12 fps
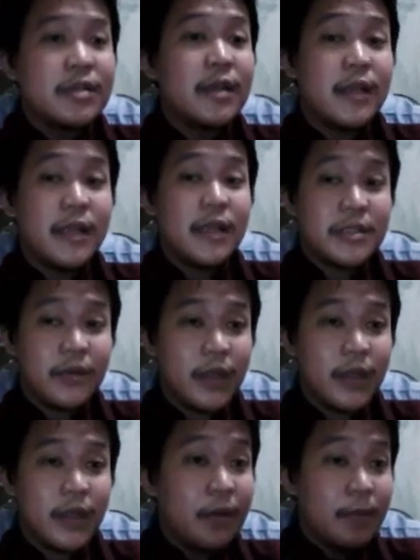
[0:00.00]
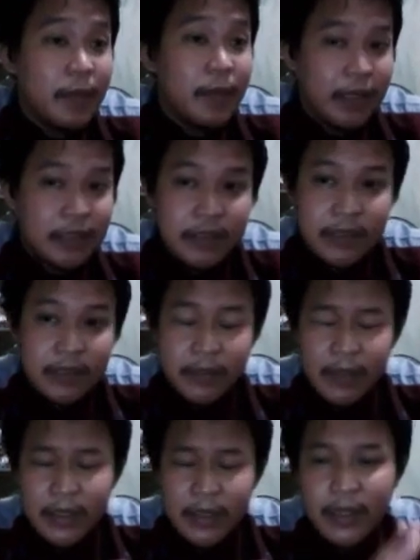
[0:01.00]
Now that's quite complex,
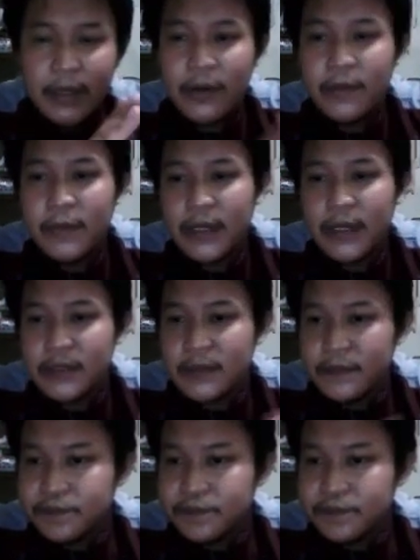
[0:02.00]
semantically complex.